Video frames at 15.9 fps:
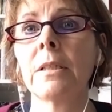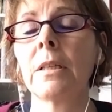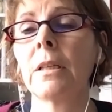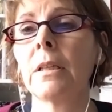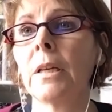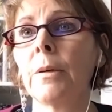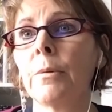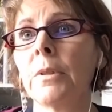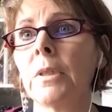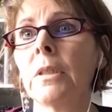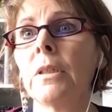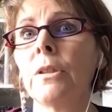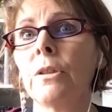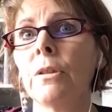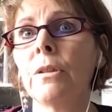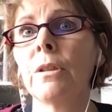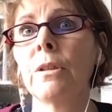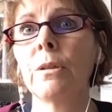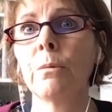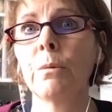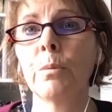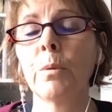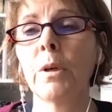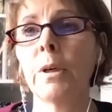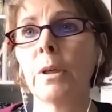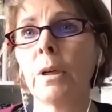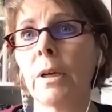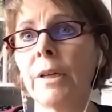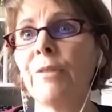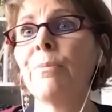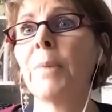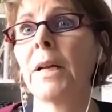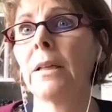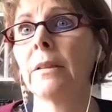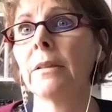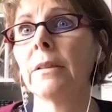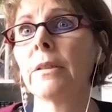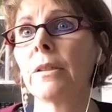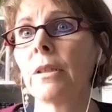that there was an issue to do with work-life balance.